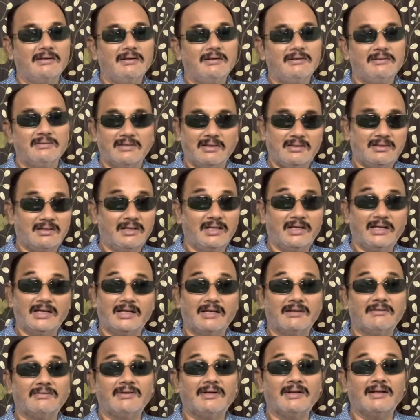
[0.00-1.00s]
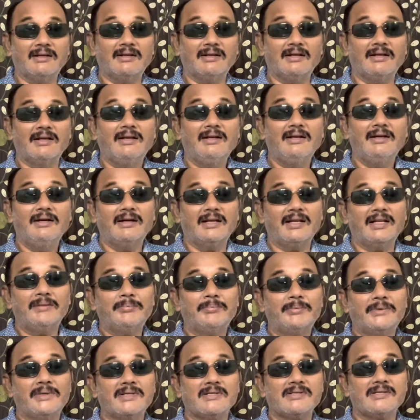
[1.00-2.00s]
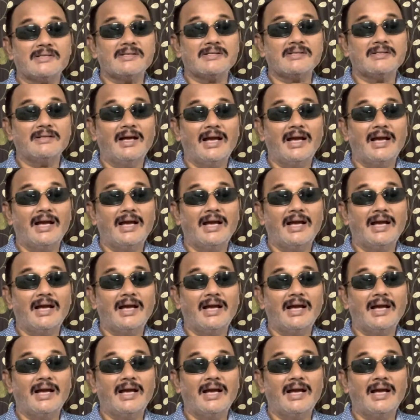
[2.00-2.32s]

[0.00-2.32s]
just like our rape cases.